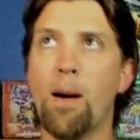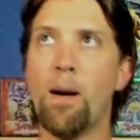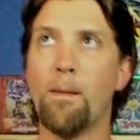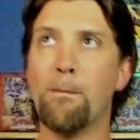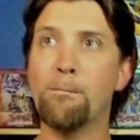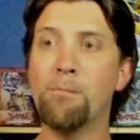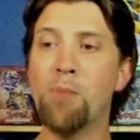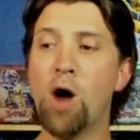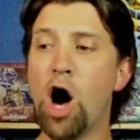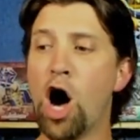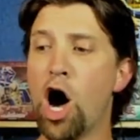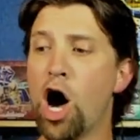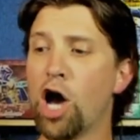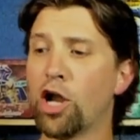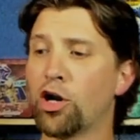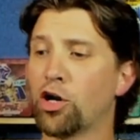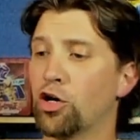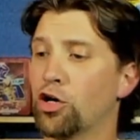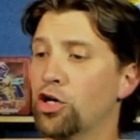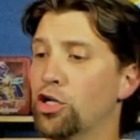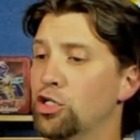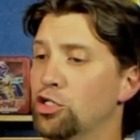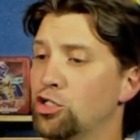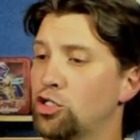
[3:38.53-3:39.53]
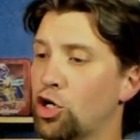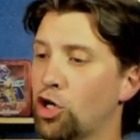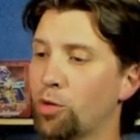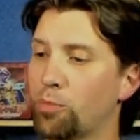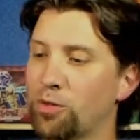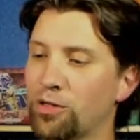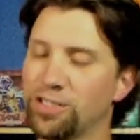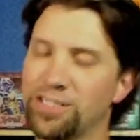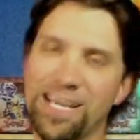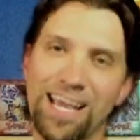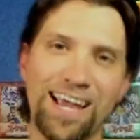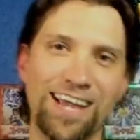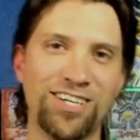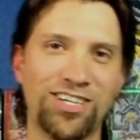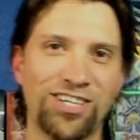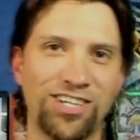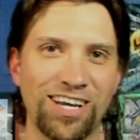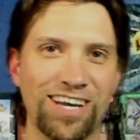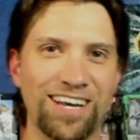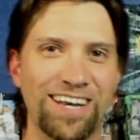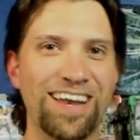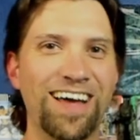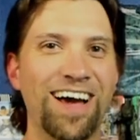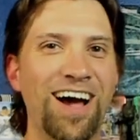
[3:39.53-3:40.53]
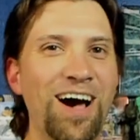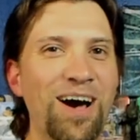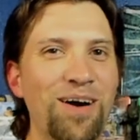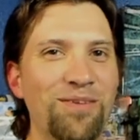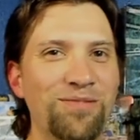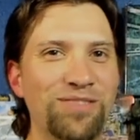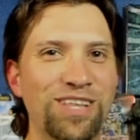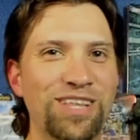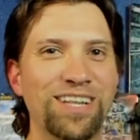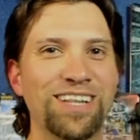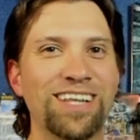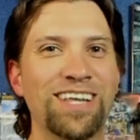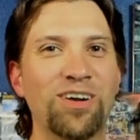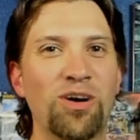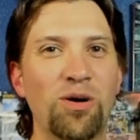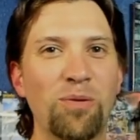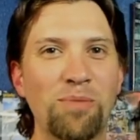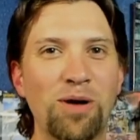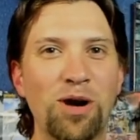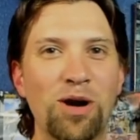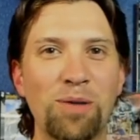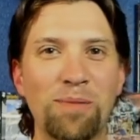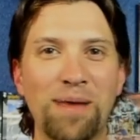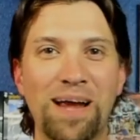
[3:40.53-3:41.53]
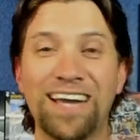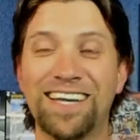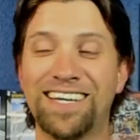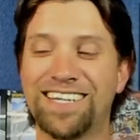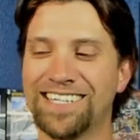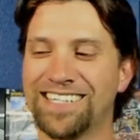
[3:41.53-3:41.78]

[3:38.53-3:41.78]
modern interpretation of The Little Mermaid?